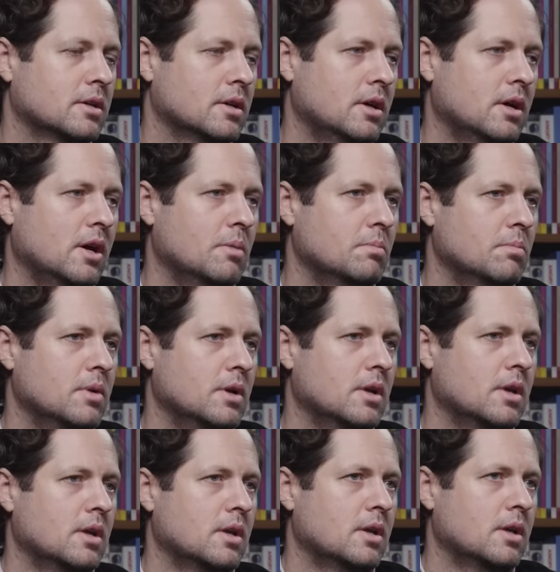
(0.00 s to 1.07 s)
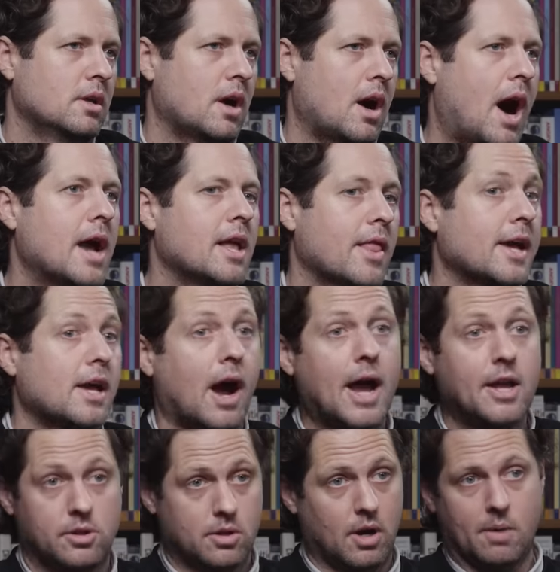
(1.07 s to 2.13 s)
Um, I like,
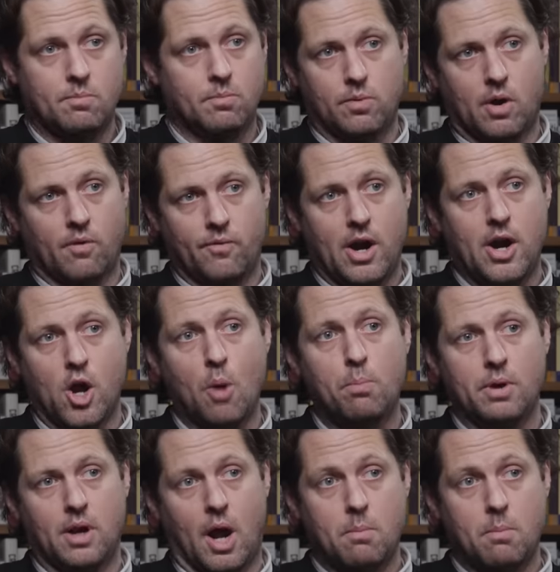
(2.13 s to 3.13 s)
I, I'm very open.